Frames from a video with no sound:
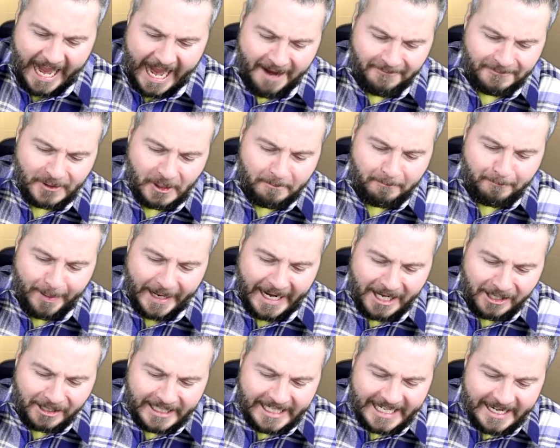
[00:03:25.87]
After
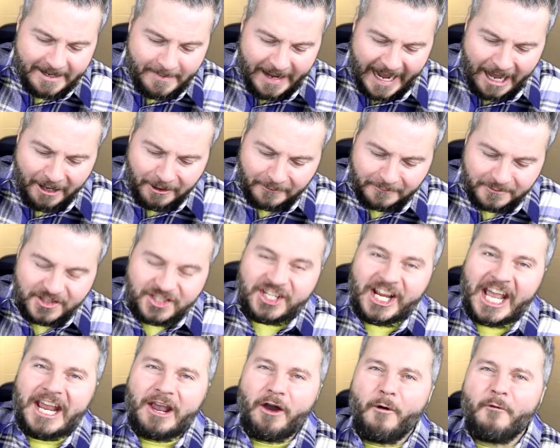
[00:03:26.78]
bailing him out of
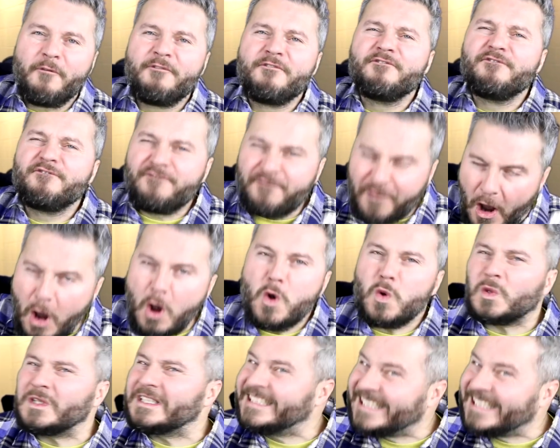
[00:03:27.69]
jail four